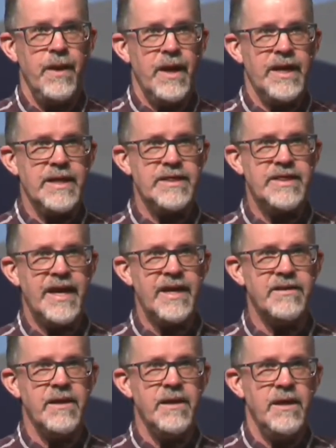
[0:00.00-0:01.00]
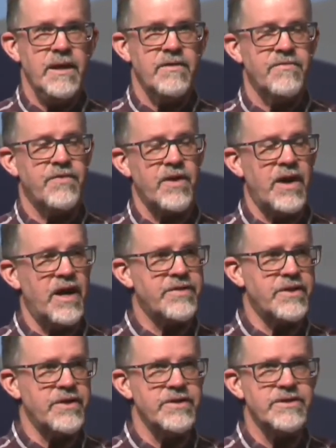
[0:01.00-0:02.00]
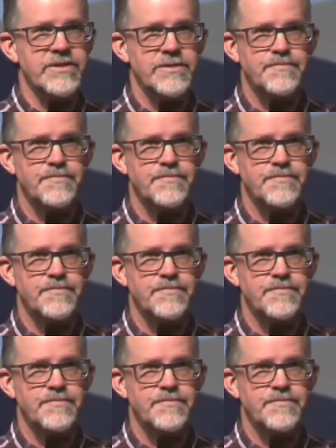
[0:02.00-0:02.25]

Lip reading: And then for others,